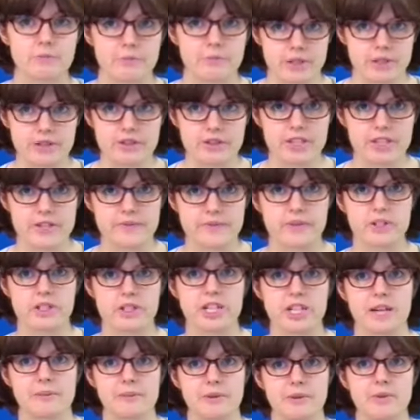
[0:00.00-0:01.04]
months
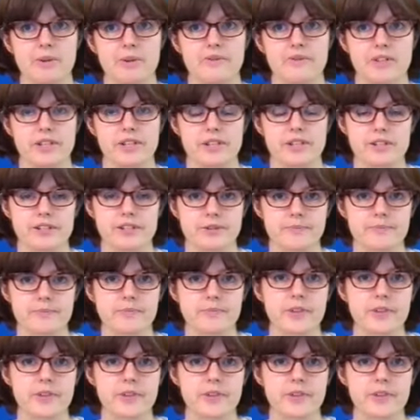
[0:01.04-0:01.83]
full-time equivalent,